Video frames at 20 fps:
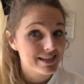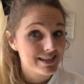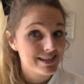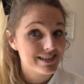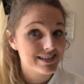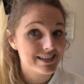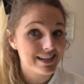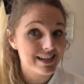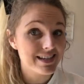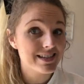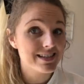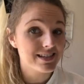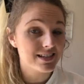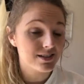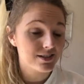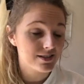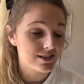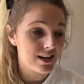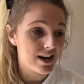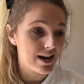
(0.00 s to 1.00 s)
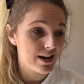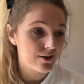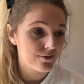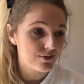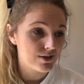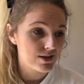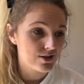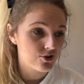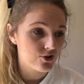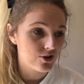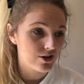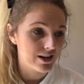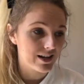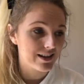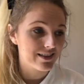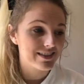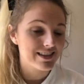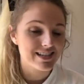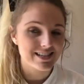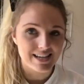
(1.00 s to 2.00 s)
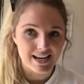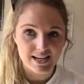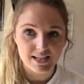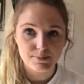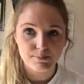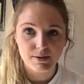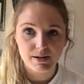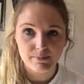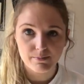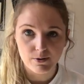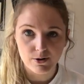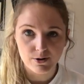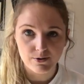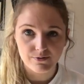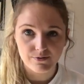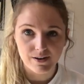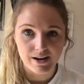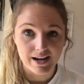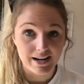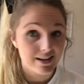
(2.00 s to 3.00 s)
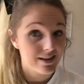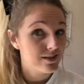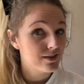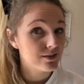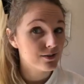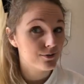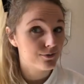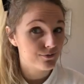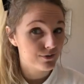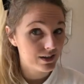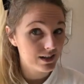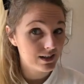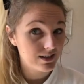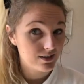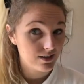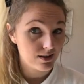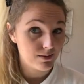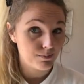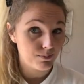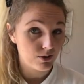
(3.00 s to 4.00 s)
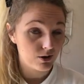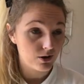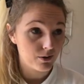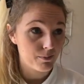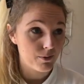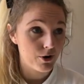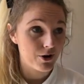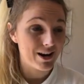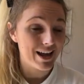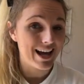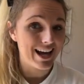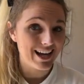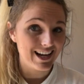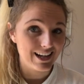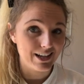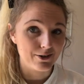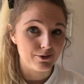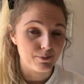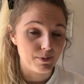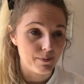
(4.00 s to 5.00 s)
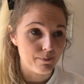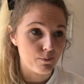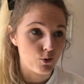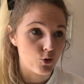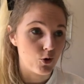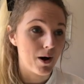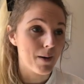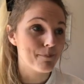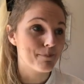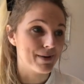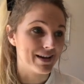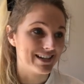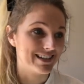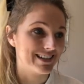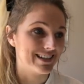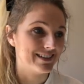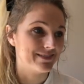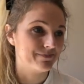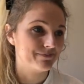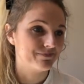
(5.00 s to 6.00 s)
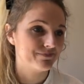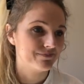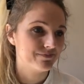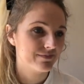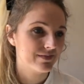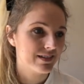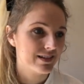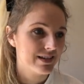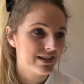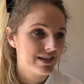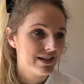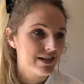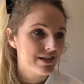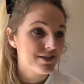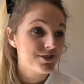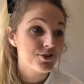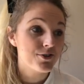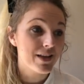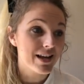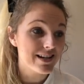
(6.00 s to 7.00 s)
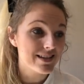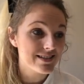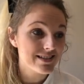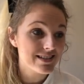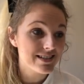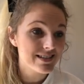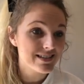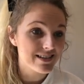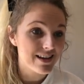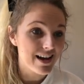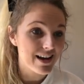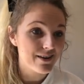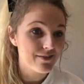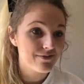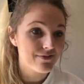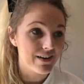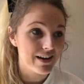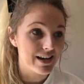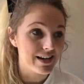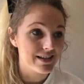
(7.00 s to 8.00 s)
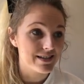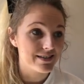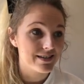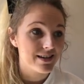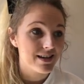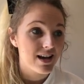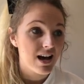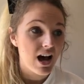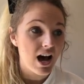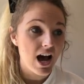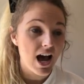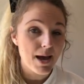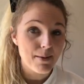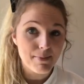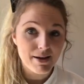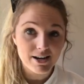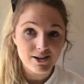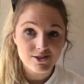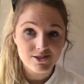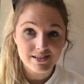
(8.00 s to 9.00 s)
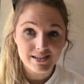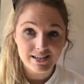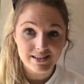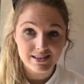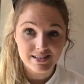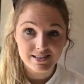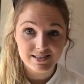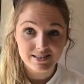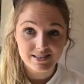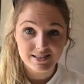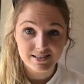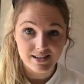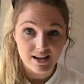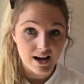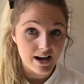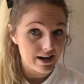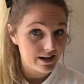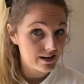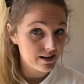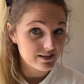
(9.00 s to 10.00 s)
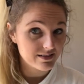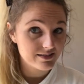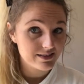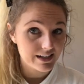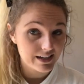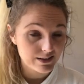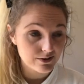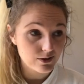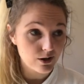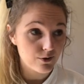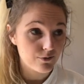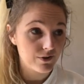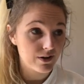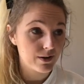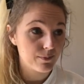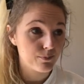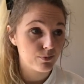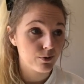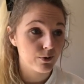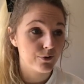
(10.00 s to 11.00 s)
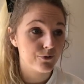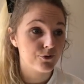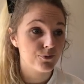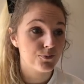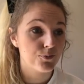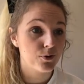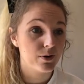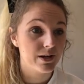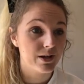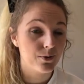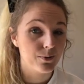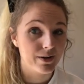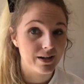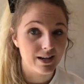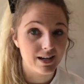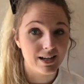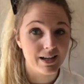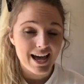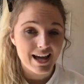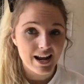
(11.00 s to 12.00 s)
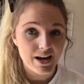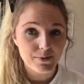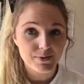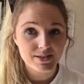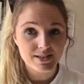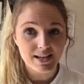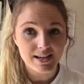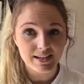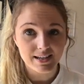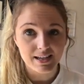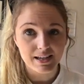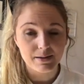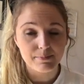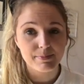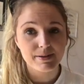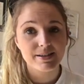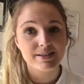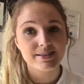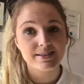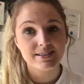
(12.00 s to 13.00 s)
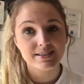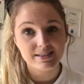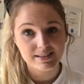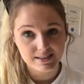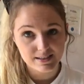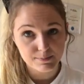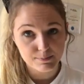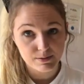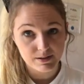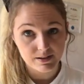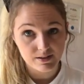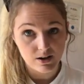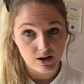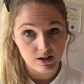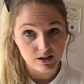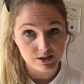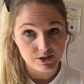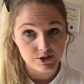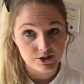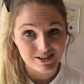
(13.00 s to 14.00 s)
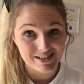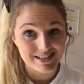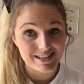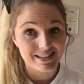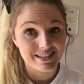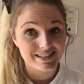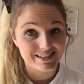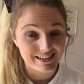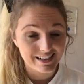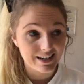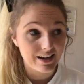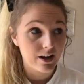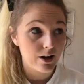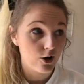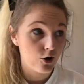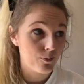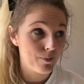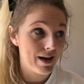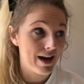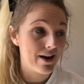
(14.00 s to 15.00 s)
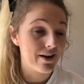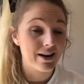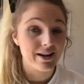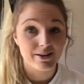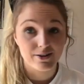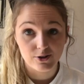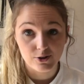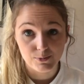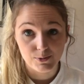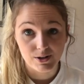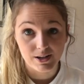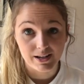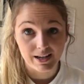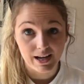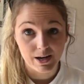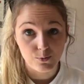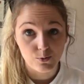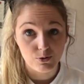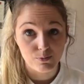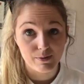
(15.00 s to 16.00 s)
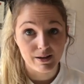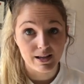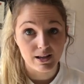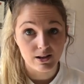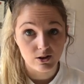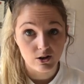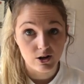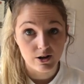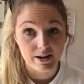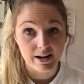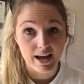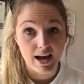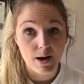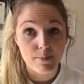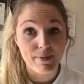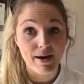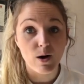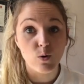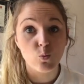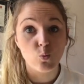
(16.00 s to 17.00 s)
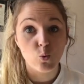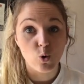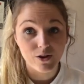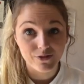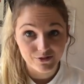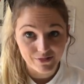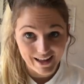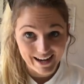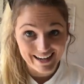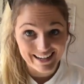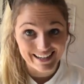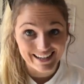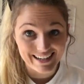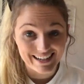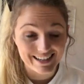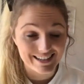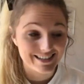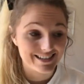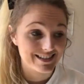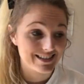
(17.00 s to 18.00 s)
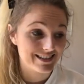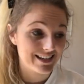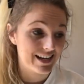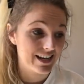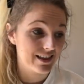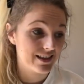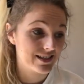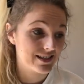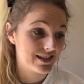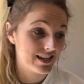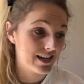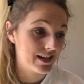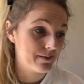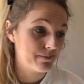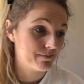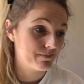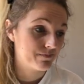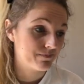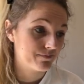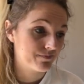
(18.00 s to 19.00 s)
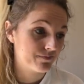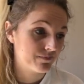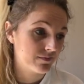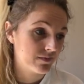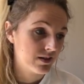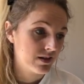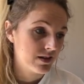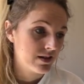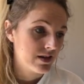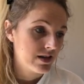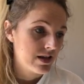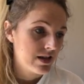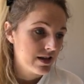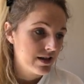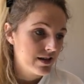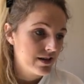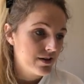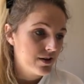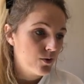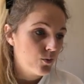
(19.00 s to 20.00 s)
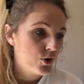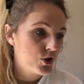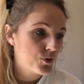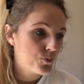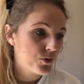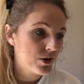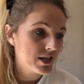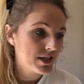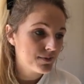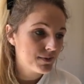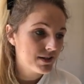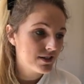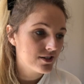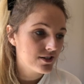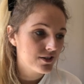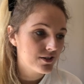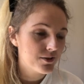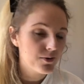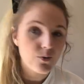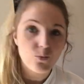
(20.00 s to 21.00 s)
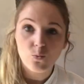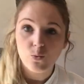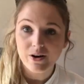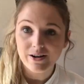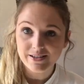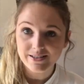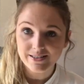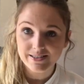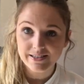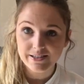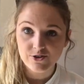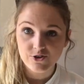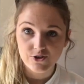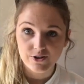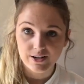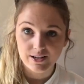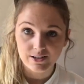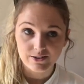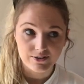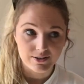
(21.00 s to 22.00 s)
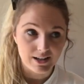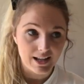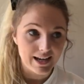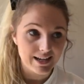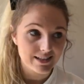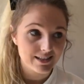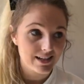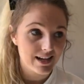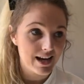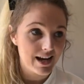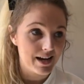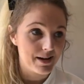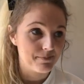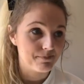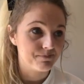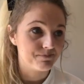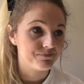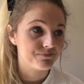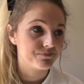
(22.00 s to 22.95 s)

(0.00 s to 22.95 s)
Since the design of this unit, this has been modified to fit into the block mode a little bit more better. So that's the design phase. I managed to get this design ticked off and approved pretty quickly. And I was lucky because the discipline colleges did help out and communicate with me a lot about what they needed to stay the same. Which brings me to, what does this unit look like today?